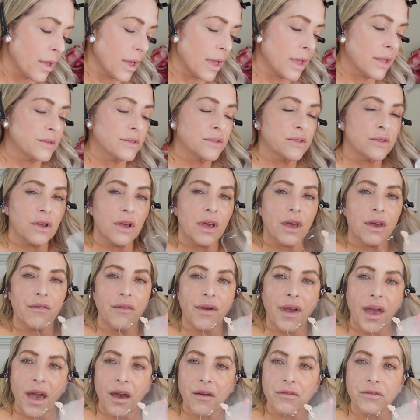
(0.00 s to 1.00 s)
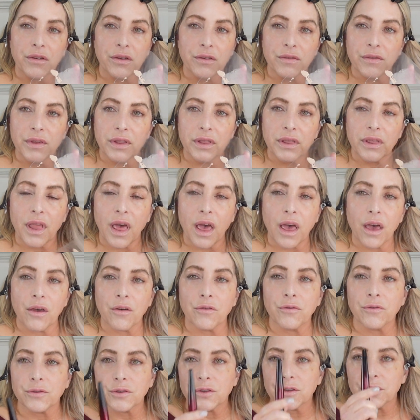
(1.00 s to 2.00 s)
I still have half of it
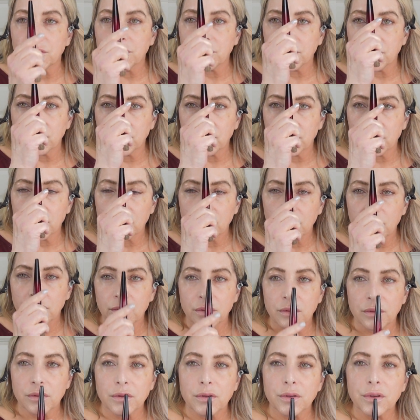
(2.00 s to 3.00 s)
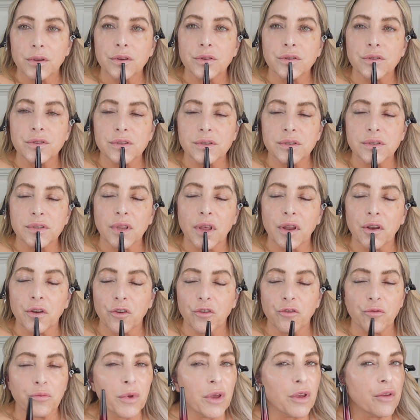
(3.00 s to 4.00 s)
left. Here's the
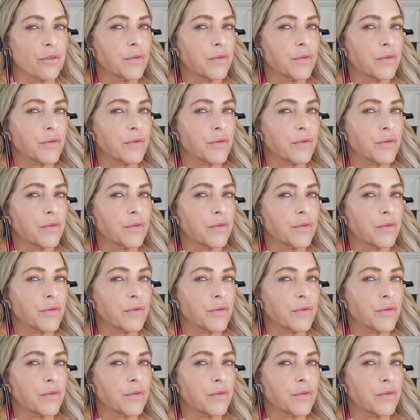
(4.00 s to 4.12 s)
center of my